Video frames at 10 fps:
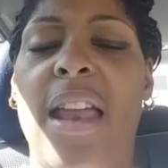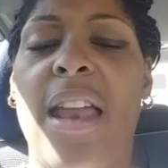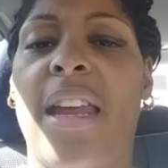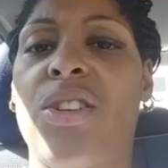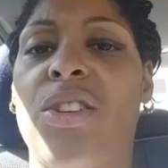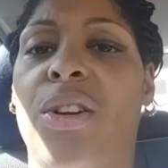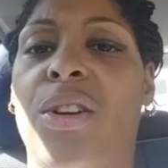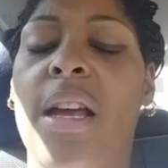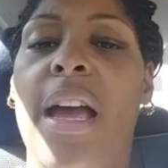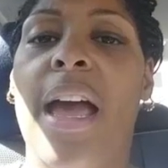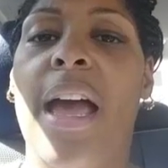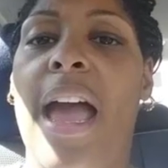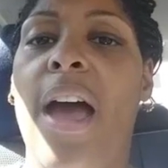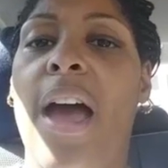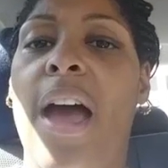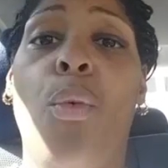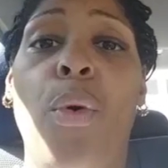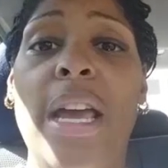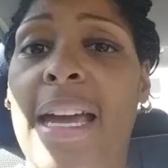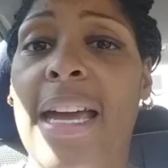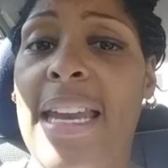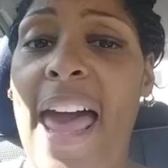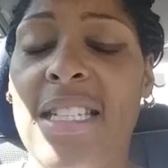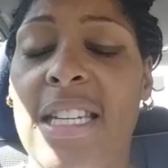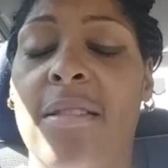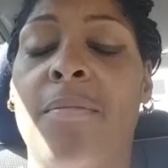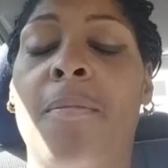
that nature, and we connected.